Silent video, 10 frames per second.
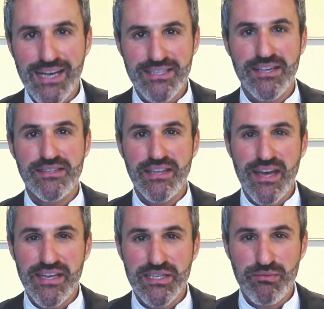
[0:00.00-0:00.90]

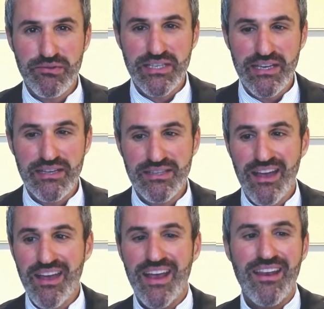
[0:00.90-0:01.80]
accessing that
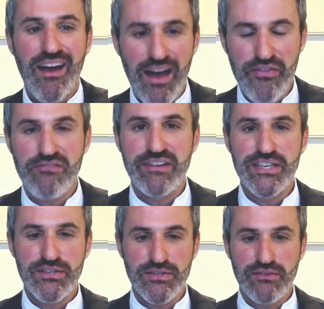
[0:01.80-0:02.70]
expertise in other
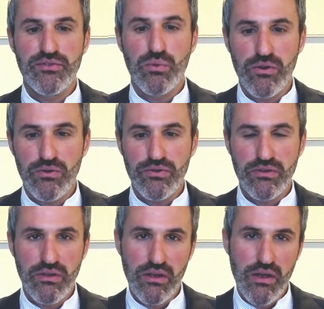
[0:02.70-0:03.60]
regions of the world.